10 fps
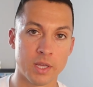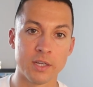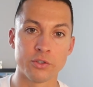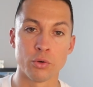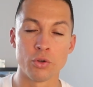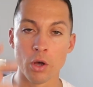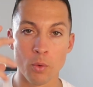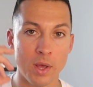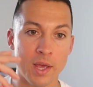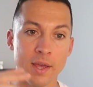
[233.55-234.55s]
Okay, so you're not
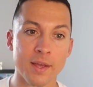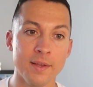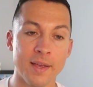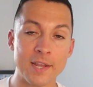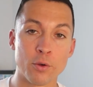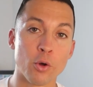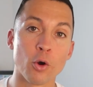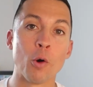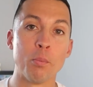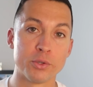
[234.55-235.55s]
aware and you're
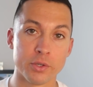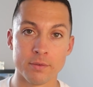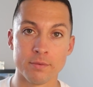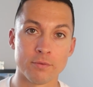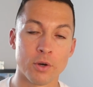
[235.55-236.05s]
not competent,